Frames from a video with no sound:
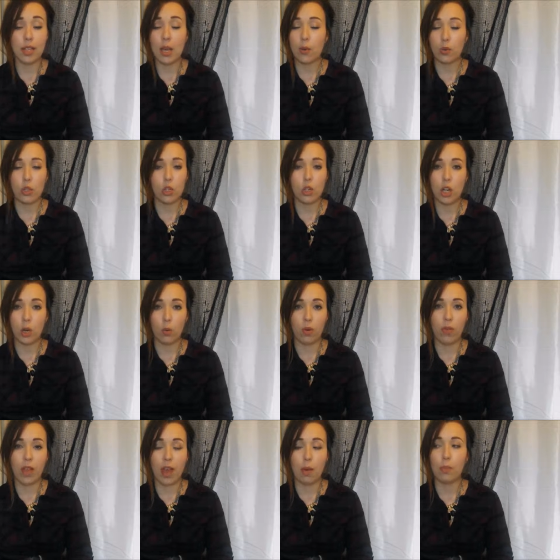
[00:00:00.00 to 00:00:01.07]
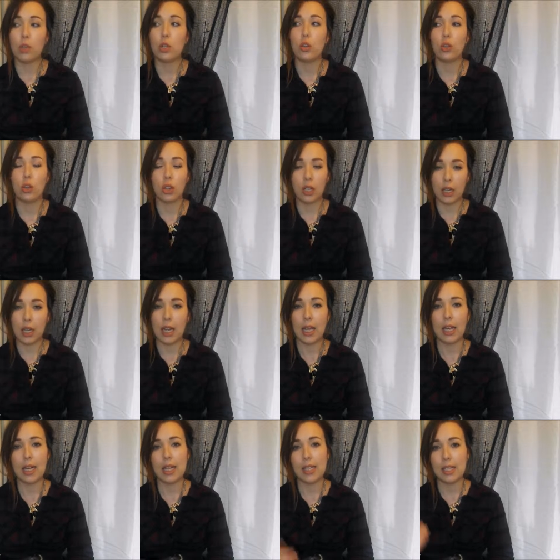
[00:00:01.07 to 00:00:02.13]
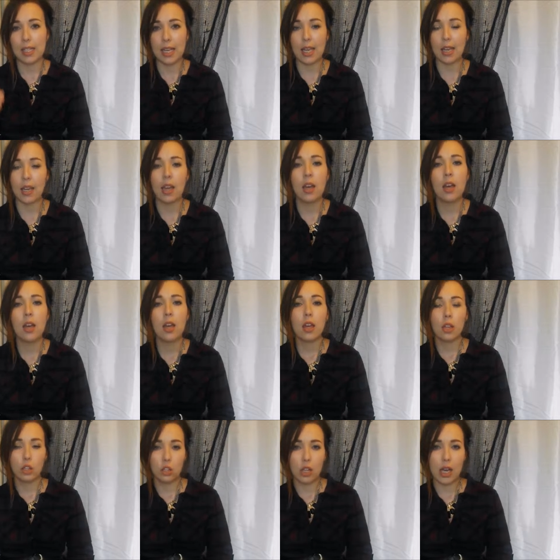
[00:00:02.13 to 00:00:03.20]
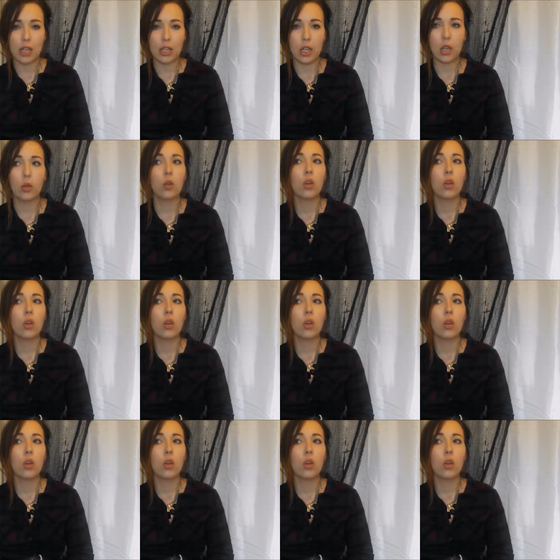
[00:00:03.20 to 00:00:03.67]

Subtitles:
There was just no one there, but you could clearly see a shadow